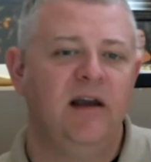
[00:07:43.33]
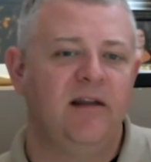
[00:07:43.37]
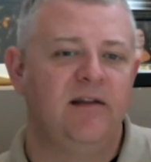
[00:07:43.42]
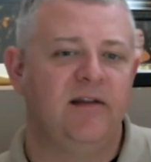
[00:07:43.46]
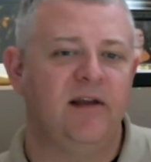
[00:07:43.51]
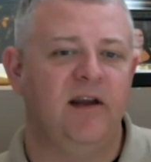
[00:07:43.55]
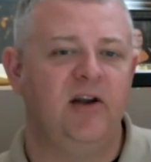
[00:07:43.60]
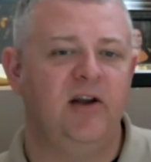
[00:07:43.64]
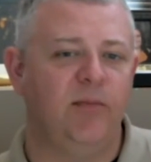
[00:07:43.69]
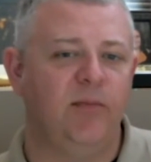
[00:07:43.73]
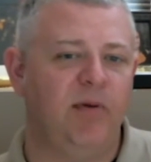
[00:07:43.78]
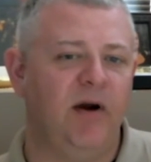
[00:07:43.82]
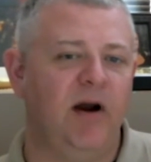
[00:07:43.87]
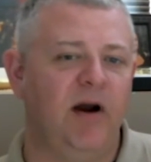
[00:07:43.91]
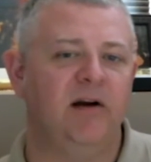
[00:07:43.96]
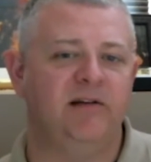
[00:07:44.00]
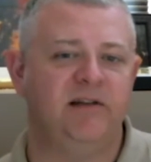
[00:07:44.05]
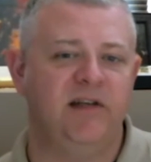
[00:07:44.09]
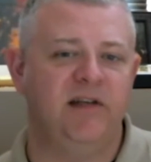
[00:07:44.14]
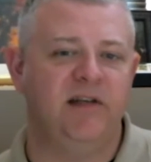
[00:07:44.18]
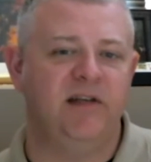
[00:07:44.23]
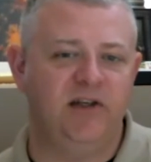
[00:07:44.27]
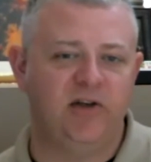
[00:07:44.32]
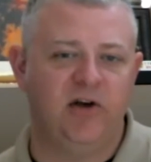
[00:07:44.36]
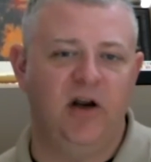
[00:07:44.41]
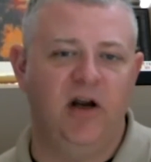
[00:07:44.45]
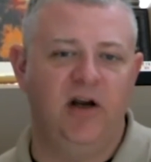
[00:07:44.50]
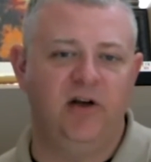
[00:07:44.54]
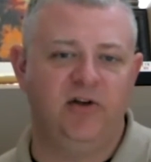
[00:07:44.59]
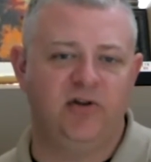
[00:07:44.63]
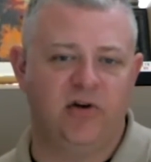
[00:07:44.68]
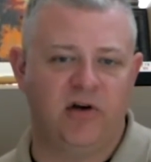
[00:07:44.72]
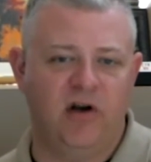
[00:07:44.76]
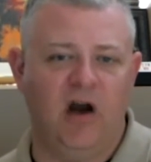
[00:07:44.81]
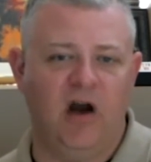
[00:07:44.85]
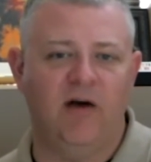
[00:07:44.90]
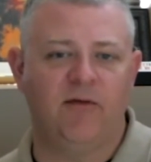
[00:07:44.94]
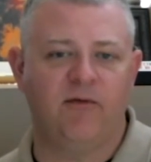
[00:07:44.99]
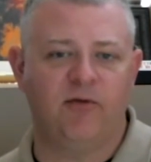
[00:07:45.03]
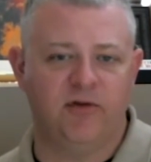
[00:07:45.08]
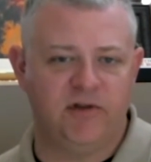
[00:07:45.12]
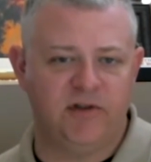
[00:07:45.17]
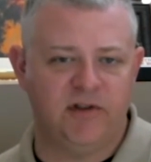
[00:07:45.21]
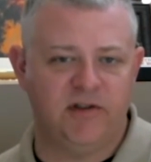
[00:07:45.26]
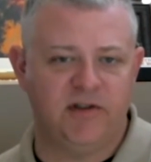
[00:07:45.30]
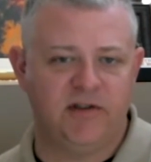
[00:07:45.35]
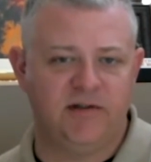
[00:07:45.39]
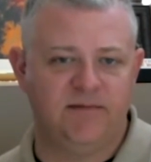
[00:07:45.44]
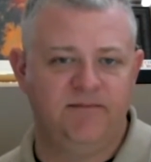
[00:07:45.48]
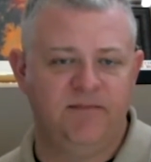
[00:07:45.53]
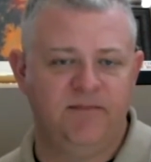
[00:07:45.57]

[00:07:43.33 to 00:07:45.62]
Think your parent-teacher conferences.